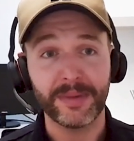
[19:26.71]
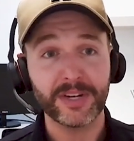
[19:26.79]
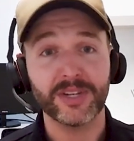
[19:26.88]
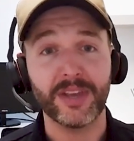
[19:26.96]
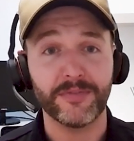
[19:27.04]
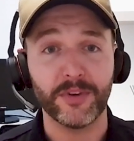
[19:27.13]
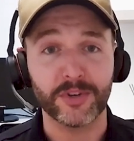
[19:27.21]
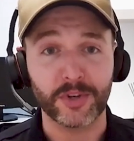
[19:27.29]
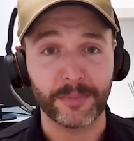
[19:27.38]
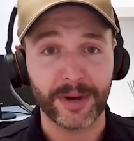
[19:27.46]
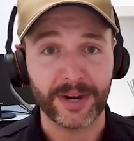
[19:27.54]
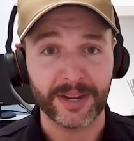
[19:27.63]
Imagine that first
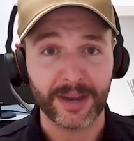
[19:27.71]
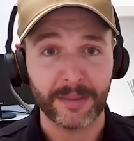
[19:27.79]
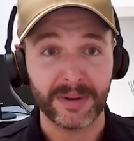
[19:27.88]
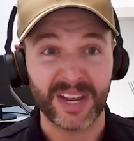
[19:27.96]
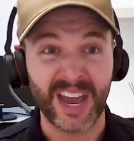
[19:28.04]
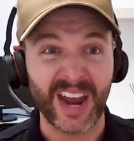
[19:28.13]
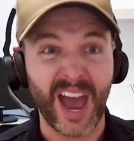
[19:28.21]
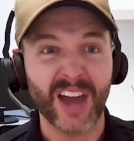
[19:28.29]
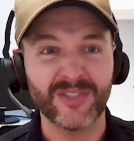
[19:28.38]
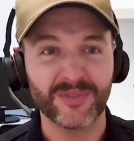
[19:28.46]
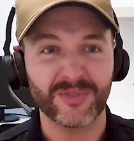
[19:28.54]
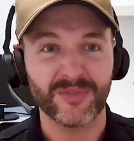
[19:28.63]
operating company had
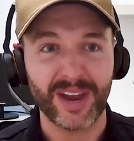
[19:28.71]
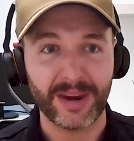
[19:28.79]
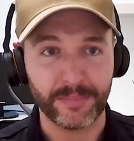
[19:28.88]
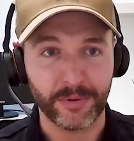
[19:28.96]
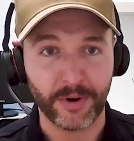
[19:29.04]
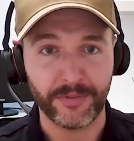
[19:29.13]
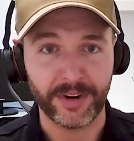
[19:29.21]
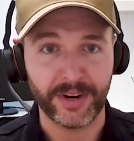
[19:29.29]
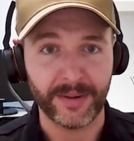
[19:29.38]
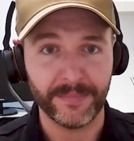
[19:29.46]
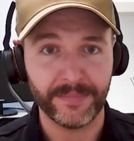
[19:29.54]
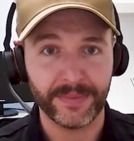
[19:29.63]
100 grand profit in
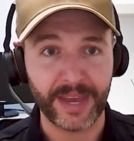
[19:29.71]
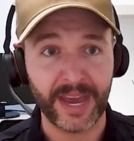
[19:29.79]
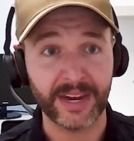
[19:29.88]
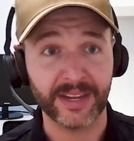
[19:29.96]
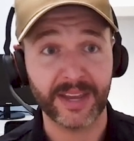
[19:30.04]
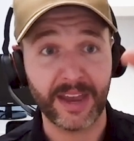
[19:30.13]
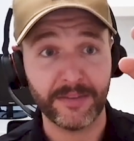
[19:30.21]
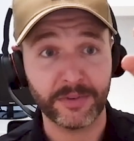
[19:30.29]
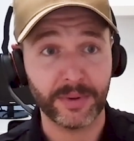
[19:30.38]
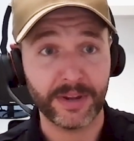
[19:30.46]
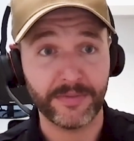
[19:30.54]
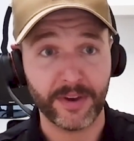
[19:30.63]
it, and it gave
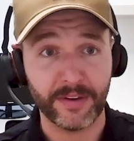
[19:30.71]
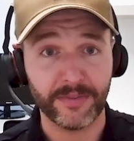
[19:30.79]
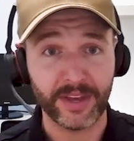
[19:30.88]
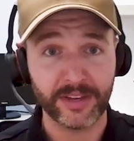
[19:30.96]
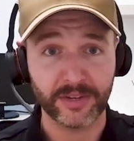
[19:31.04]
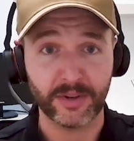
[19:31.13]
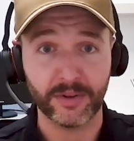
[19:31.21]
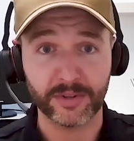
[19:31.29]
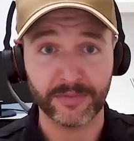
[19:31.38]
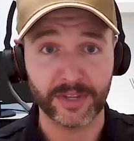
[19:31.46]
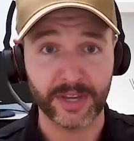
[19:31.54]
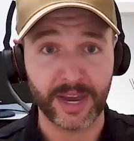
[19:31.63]
$25,000
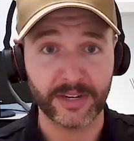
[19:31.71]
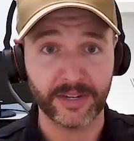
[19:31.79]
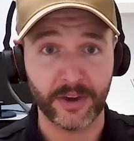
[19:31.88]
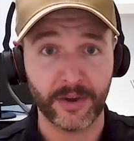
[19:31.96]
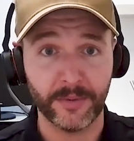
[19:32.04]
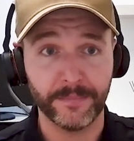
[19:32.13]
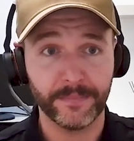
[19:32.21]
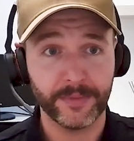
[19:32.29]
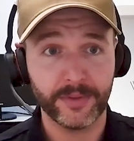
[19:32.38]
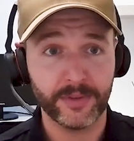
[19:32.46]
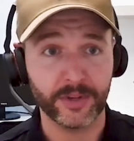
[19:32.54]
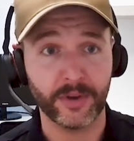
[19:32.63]
off to the ATO.
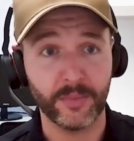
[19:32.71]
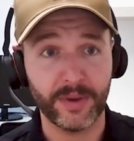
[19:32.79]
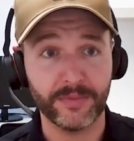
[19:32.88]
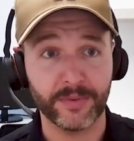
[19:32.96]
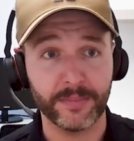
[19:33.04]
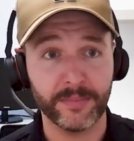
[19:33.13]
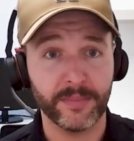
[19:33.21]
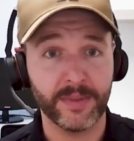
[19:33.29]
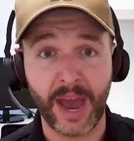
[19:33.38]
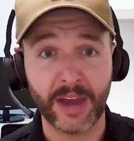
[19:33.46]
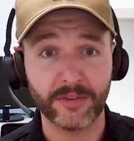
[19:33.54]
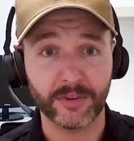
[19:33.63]
So it went from
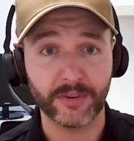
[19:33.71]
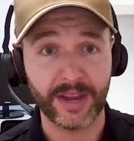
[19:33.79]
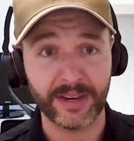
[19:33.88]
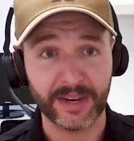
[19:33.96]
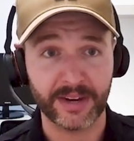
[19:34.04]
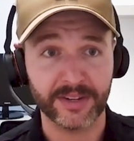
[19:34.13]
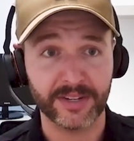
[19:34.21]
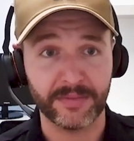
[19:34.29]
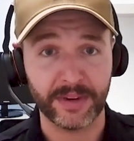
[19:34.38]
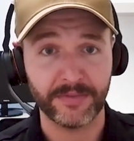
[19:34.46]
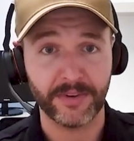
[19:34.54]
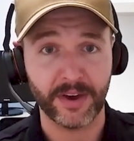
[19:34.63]
100 grand down to
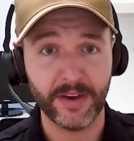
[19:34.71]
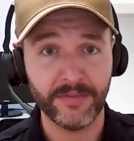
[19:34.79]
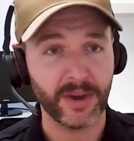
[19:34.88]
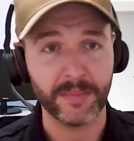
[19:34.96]
75.